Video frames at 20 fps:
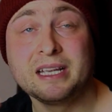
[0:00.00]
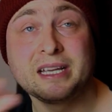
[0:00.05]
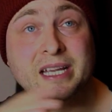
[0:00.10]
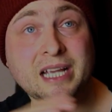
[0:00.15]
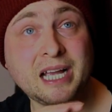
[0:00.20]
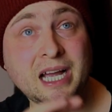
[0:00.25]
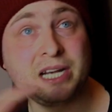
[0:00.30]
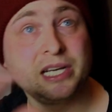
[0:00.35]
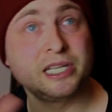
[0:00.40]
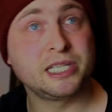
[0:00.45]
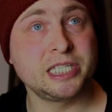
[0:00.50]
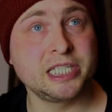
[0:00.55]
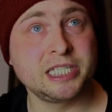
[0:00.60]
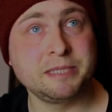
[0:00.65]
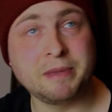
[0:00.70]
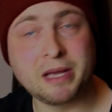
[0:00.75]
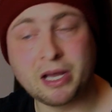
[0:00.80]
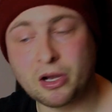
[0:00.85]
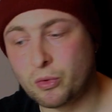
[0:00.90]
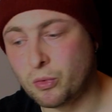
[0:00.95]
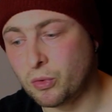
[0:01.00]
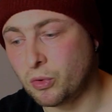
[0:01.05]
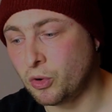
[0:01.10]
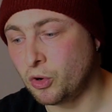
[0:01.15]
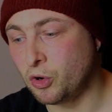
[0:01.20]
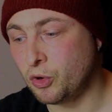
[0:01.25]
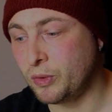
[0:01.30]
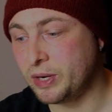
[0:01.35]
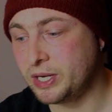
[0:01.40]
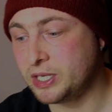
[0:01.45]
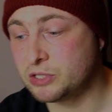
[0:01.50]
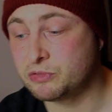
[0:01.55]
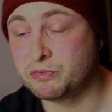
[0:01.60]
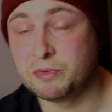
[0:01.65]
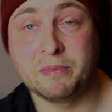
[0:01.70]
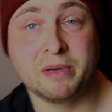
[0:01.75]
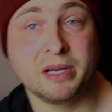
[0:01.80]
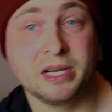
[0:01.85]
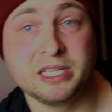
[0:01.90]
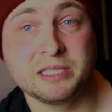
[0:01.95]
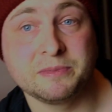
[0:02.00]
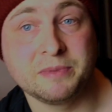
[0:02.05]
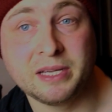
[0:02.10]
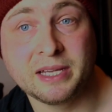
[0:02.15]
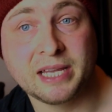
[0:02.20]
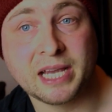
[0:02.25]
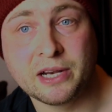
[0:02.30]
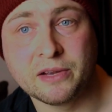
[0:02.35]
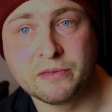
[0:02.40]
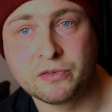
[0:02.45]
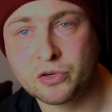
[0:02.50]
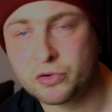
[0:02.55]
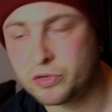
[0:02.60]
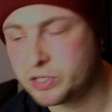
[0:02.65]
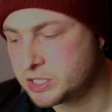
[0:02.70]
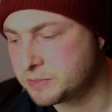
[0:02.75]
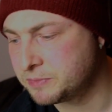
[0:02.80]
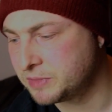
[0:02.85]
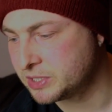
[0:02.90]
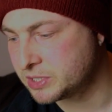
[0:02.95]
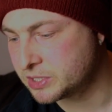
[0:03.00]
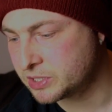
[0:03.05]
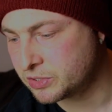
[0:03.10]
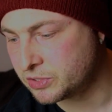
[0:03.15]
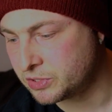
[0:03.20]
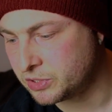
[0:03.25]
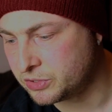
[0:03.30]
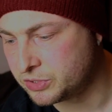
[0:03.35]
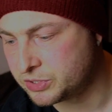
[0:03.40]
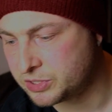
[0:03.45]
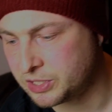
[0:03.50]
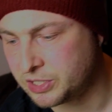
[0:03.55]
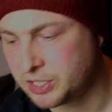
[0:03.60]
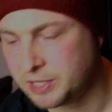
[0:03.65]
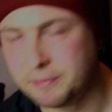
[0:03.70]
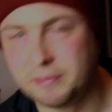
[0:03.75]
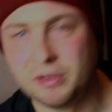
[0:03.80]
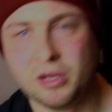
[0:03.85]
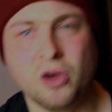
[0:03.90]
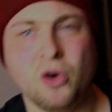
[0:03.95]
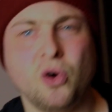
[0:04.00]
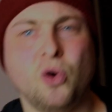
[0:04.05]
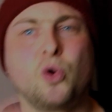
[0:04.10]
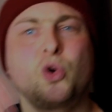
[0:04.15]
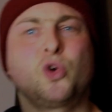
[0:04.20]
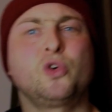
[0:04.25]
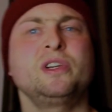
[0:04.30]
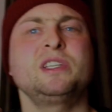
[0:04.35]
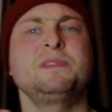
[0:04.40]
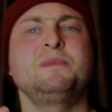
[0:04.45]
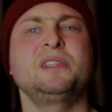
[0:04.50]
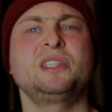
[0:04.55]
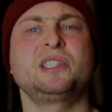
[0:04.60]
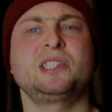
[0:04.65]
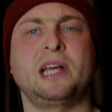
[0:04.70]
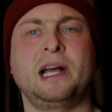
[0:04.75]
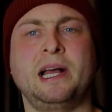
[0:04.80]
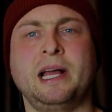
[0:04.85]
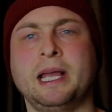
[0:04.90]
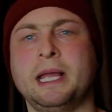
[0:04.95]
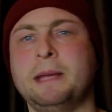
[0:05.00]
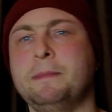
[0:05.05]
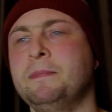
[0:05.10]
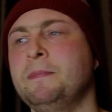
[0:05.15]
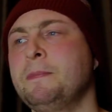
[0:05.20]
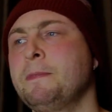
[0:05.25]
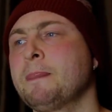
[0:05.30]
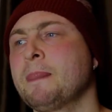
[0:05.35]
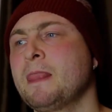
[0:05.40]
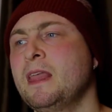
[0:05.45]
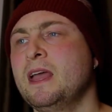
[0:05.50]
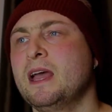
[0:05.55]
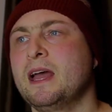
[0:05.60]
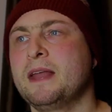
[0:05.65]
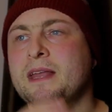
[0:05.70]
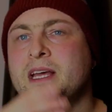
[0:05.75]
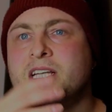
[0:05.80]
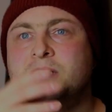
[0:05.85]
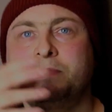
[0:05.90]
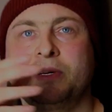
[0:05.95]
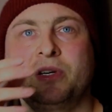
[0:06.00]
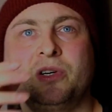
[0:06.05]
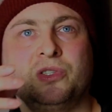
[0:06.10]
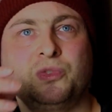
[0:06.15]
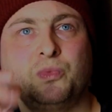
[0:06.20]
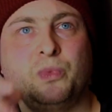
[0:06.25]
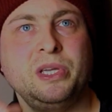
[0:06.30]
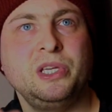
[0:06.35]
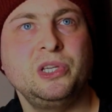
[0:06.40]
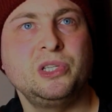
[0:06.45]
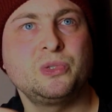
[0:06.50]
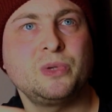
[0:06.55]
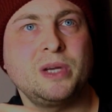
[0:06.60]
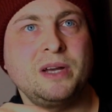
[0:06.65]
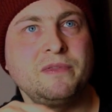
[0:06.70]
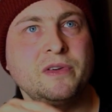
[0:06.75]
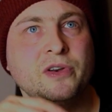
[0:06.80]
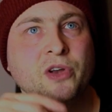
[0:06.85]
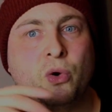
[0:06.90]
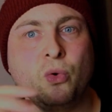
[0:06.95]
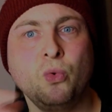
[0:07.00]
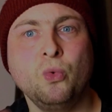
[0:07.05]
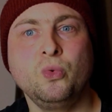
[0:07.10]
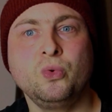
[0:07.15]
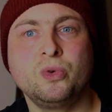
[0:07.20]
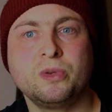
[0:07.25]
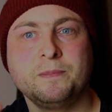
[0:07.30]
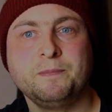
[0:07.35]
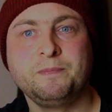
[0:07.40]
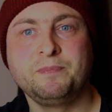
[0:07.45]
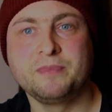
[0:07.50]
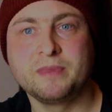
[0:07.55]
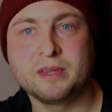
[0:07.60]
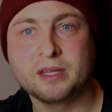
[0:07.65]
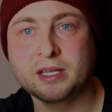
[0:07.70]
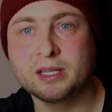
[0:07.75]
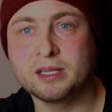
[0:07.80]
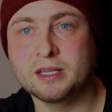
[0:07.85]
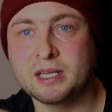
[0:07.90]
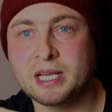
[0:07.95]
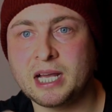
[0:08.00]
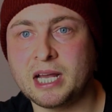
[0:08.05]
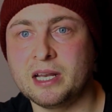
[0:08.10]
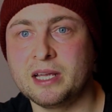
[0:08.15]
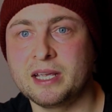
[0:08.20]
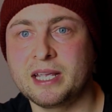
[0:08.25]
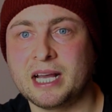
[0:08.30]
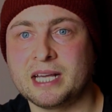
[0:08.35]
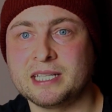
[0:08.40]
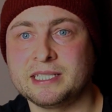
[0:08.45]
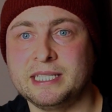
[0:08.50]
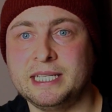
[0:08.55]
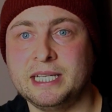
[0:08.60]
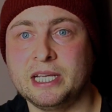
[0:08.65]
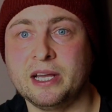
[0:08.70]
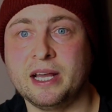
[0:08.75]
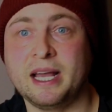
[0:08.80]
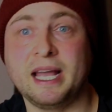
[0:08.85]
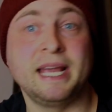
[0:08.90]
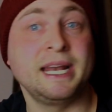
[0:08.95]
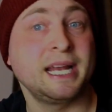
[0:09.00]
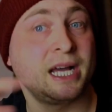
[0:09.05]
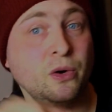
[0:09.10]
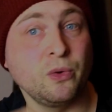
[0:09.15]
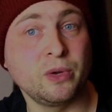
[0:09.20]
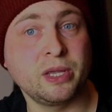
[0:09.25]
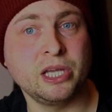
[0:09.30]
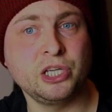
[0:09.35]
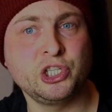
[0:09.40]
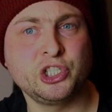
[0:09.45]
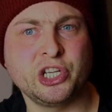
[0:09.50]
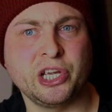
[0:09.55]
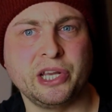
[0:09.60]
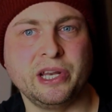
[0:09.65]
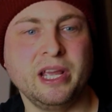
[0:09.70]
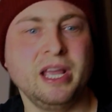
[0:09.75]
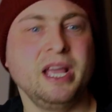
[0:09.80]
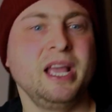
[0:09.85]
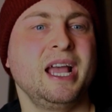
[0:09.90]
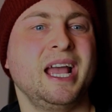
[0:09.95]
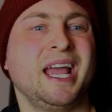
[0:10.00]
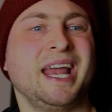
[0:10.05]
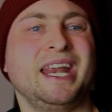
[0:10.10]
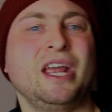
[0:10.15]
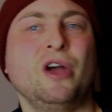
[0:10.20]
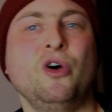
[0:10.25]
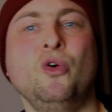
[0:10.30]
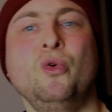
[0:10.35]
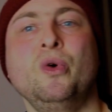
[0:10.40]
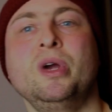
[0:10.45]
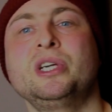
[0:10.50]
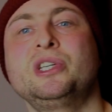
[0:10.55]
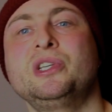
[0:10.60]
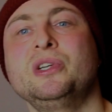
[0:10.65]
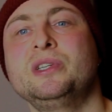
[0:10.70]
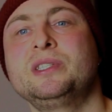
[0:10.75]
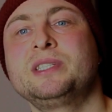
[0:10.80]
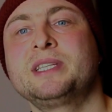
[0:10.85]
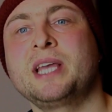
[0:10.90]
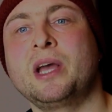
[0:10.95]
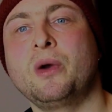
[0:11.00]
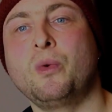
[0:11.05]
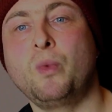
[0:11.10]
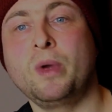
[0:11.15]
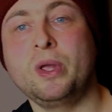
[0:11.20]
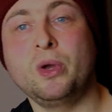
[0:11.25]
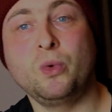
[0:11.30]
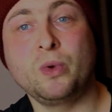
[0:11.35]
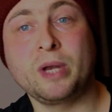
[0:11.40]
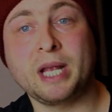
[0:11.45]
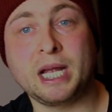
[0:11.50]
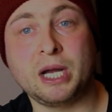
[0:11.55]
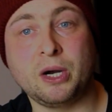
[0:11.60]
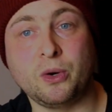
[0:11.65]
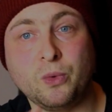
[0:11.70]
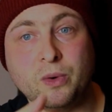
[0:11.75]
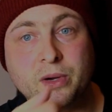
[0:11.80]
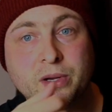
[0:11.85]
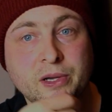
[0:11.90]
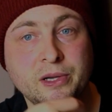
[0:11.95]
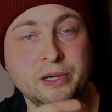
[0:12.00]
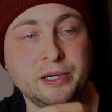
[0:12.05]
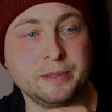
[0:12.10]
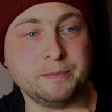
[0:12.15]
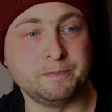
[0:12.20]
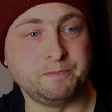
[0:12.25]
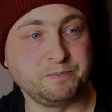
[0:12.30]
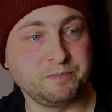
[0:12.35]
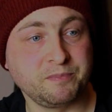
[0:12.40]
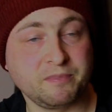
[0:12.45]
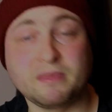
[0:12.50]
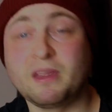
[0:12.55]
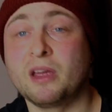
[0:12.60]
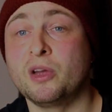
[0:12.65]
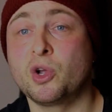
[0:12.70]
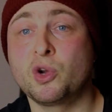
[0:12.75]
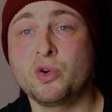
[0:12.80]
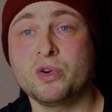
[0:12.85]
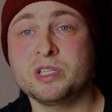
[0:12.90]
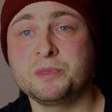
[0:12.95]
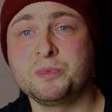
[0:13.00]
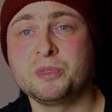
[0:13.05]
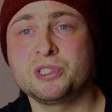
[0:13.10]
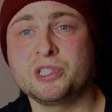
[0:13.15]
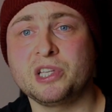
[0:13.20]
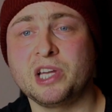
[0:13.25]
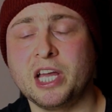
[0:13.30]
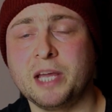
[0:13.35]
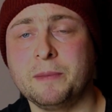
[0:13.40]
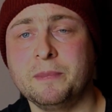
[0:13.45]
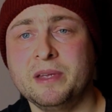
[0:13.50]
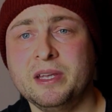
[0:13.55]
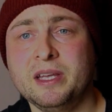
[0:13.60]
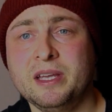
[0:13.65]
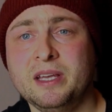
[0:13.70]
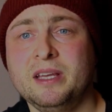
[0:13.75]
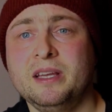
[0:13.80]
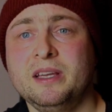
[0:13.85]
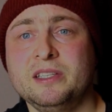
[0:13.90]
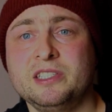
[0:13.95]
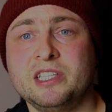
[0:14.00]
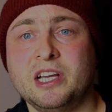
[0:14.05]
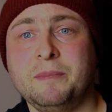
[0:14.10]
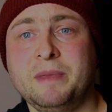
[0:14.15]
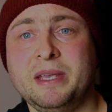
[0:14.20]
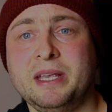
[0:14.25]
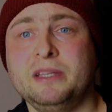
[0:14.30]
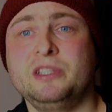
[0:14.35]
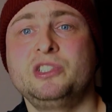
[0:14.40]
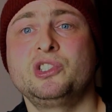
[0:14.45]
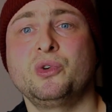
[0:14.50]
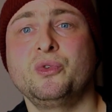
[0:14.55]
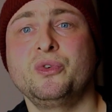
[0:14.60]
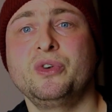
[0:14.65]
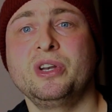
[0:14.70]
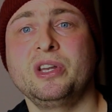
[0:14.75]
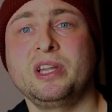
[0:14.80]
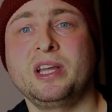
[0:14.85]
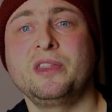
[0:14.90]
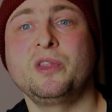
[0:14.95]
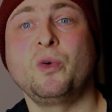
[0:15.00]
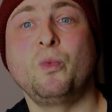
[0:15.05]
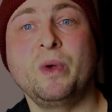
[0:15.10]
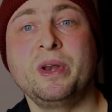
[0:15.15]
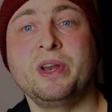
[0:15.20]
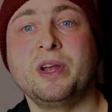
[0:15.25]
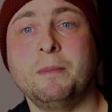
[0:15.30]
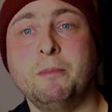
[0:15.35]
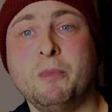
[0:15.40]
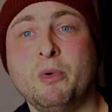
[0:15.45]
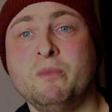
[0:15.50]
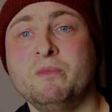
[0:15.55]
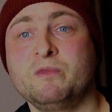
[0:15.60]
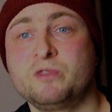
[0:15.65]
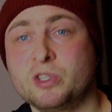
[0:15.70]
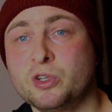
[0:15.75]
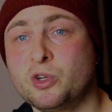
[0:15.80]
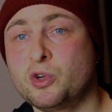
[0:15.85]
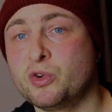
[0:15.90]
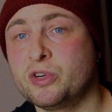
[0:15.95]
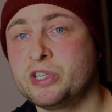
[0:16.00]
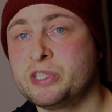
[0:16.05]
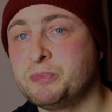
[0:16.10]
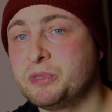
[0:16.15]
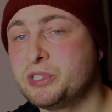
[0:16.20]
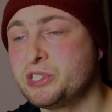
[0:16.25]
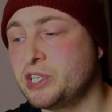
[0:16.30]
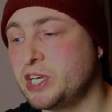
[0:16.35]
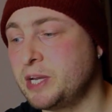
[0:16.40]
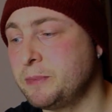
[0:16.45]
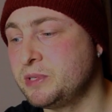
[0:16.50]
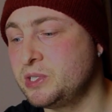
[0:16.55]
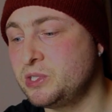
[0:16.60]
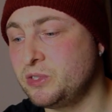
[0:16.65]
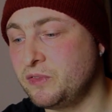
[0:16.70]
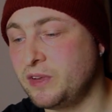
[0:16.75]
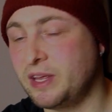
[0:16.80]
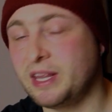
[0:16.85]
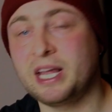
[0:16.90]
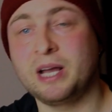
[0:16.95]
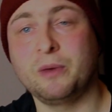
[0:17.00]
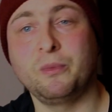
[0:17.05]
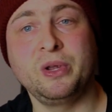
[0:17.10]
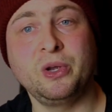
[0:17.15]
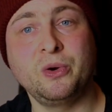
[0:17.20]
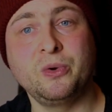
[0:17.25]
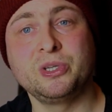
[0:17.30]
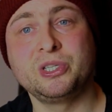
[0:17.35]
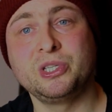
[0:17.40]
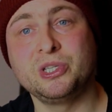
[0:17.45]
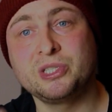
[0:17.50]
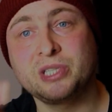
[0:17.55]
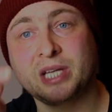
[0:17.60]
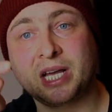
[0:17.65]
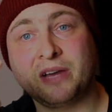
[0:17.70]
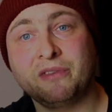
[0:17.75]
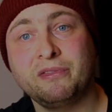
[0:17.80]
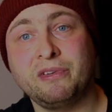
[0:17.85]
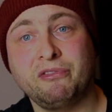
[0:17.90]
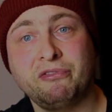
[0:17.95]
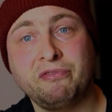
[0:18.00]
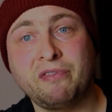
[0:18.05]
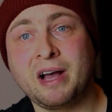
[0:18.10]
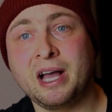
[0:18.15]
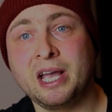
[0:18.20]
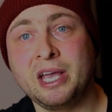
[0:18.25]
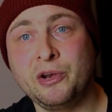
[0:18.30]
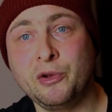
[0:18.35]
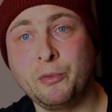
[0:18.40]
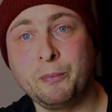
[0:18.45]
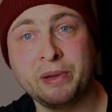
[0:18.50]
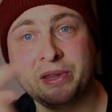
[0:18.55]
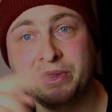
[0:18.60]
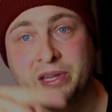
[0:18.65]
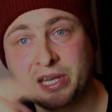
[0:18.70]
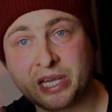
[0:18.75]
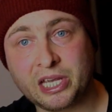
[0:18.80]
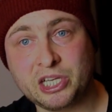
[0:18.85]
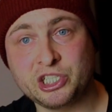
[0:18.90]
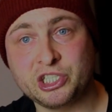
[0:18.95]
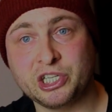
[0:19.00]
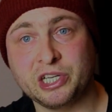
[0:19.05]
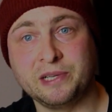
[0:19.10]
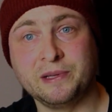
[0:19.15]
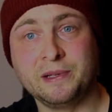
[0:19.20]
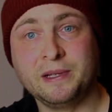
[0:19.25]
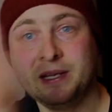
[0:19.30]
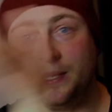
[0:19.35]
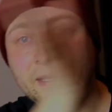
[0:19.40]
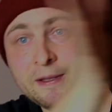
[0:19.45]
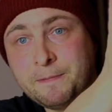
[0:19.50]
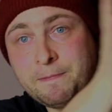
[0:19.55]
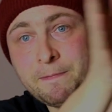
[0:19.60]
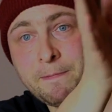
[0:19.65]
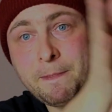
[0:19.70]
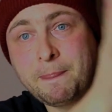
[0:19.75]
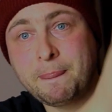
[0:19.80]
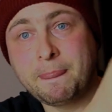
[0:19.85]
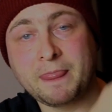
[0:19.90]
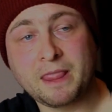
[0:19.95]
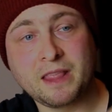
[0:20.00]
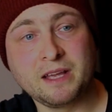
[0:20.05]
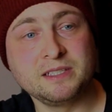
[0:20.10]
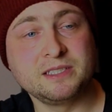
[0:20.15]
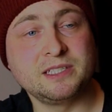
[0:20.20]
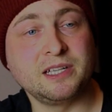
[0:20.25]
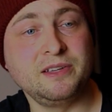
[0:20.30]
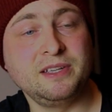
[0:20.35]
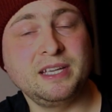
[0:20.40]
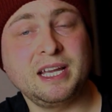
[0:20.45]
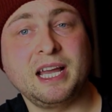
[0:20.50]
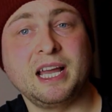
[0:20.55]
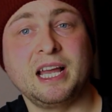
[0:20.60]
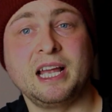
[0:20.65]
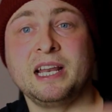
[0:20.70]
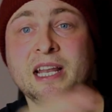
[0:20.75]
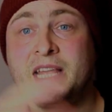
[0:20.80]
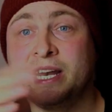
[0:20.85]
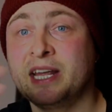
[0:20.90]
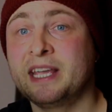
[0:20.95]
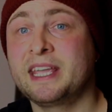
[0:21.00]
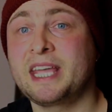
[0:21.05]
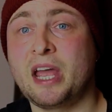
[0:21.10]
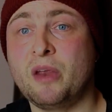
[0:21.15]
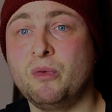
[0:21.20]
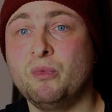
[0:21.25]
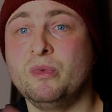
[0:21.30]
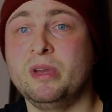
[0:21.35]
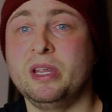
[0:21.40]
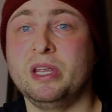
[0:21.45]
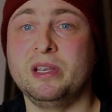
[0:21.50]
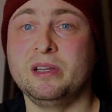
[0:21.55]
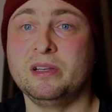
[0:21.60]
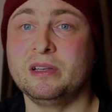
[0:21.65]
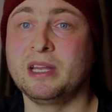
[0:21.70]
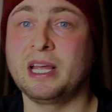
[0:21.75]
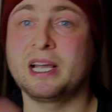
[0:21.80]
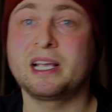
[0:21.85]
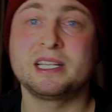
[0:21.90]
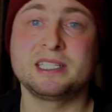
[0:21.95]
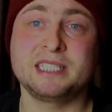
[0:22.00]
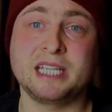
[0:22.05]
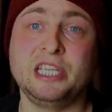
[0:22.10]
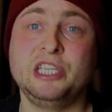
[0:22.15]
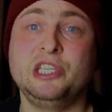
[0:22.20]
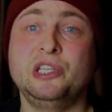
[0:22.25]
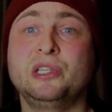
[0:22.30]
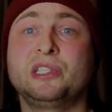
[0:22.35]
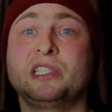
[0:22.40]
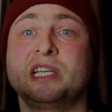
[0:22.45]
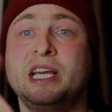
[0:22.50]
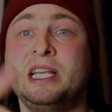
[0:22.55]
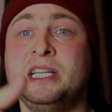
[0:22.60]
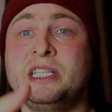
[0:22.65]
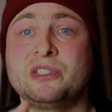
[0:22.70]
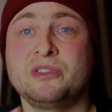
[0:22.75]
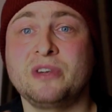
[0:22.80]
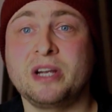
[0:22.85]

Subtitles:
kind of smell always reminds me again of Christmas, because or Christmas time, and that's because we used to have an old Cala gas heater in our kitchen, and it always used to get wheeled out at Christmas time. Do you know what I mean? During like the winter months and Christmas time and stuff like that, we always used to have it fired up in the kitchen. So yeah, and again, like I say, you used to enter